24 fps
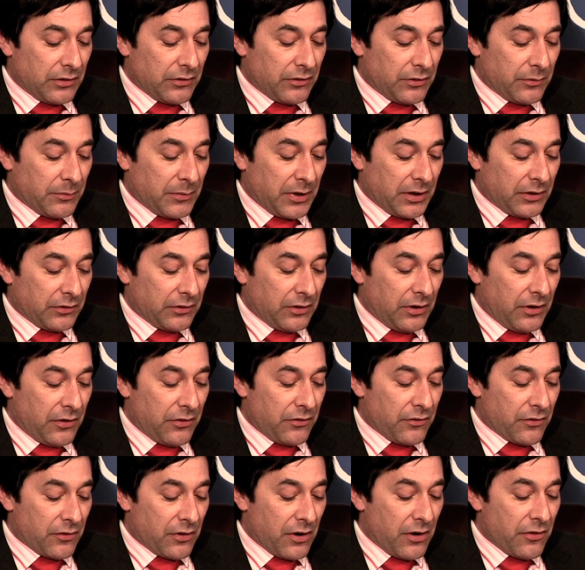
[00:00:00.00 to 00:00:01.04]
Are there, model, are
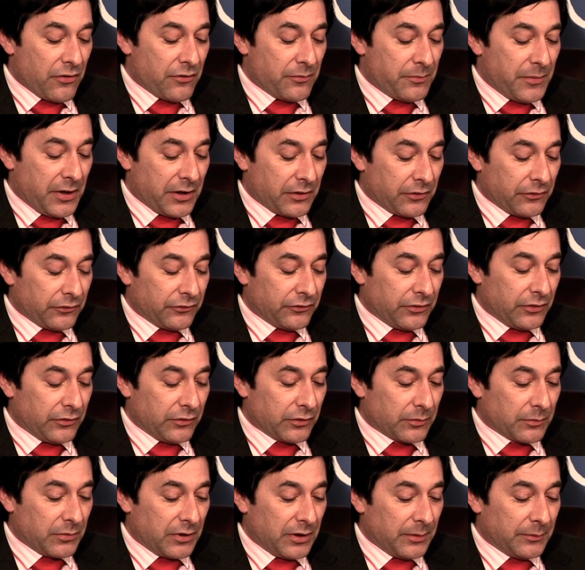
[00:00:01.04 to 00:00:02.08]
there other models that
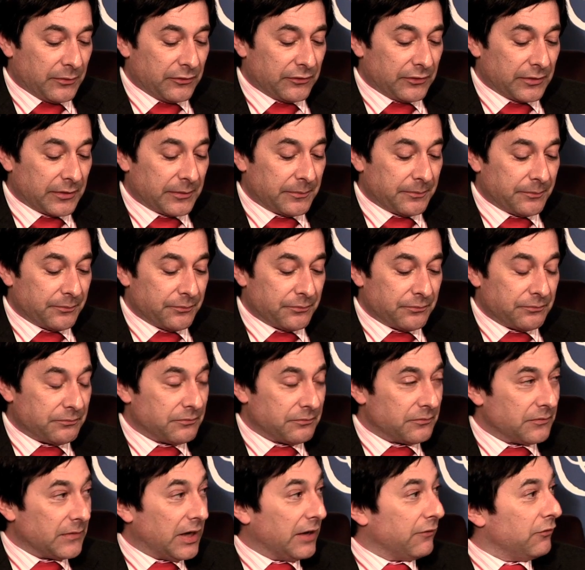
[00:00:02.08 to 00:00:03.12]
look promising?
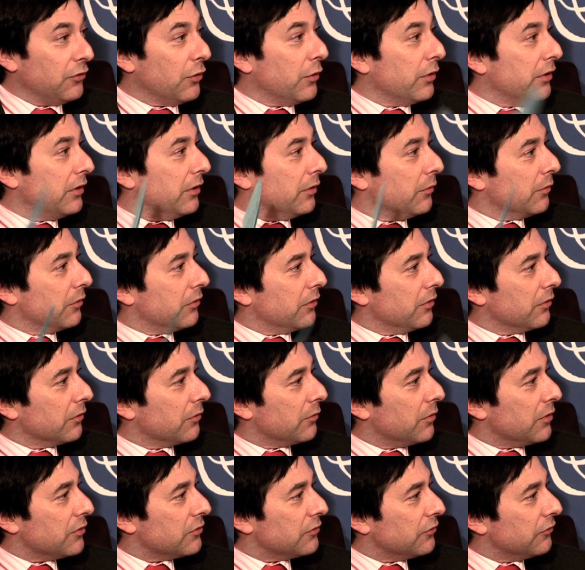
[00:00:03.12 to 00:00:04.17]
I have no idea what the
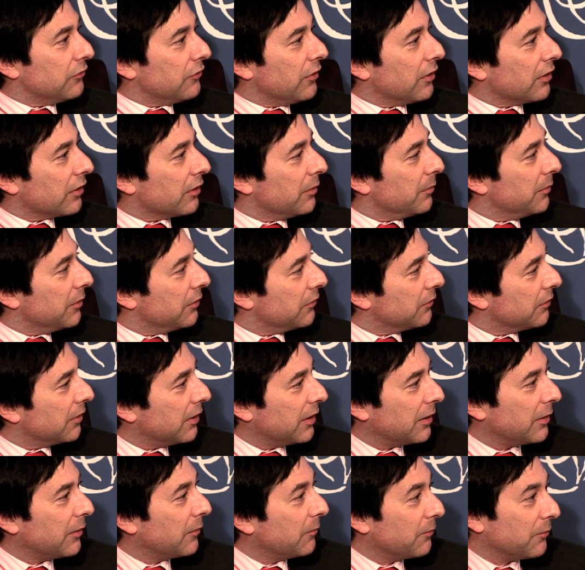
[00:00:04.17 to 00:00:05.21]
questioner is talking about. I'm
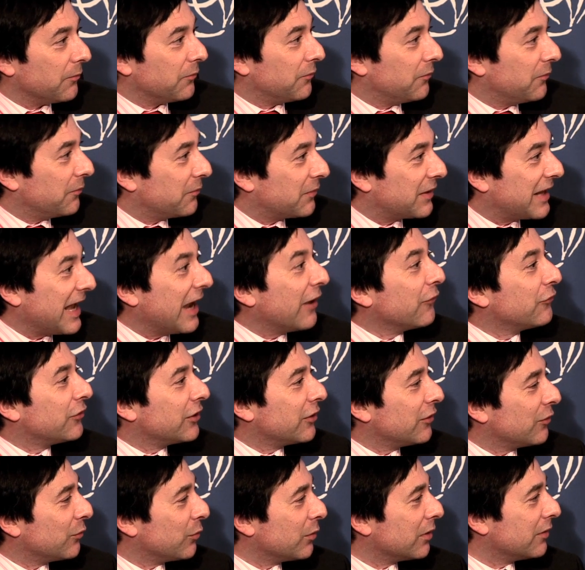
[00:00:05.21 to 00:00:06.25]
mm -hmm.
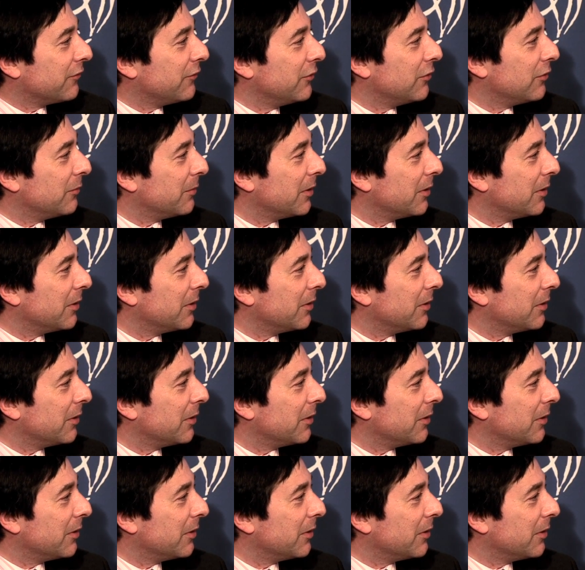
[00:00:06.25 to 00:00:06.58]
counting on one of you to